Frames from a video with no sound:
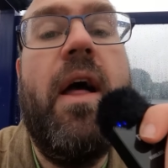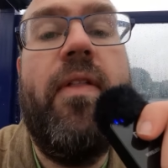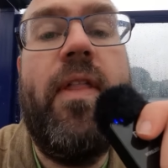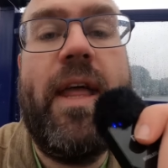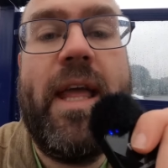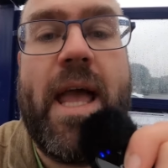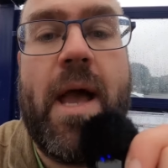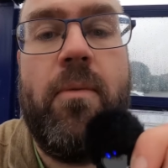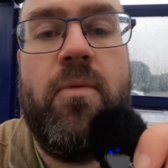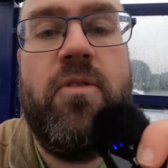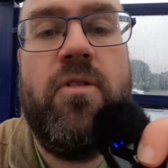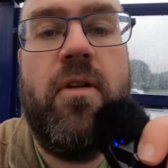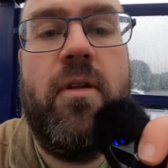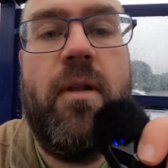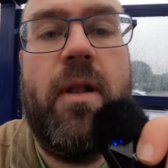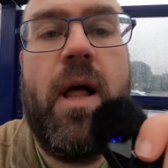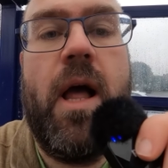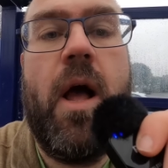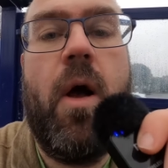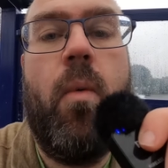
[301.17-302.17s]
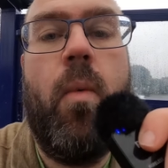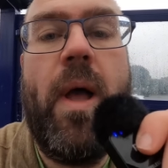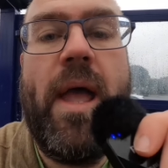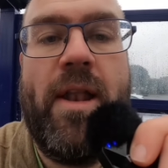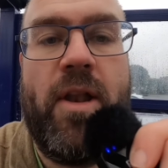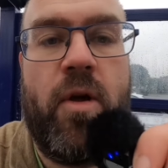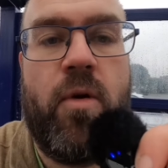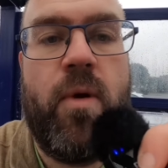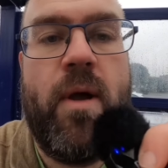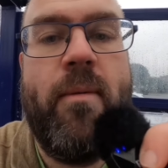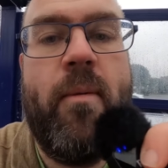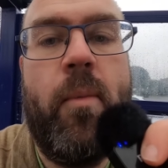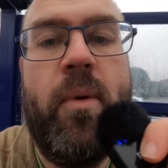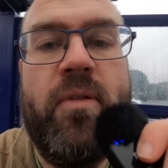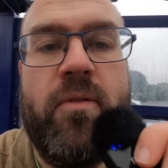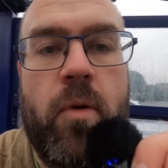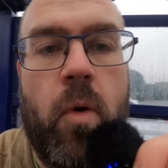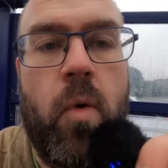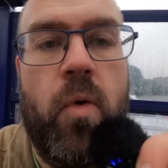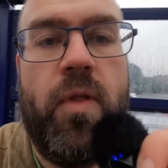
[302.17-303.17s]
the council, in agreement
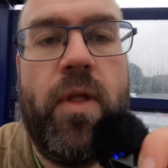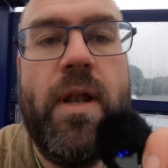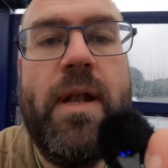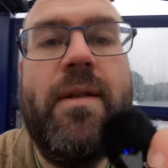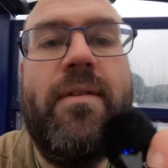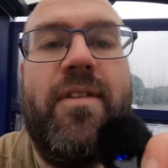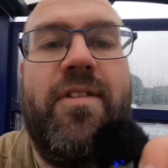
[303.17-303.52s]
with Northern,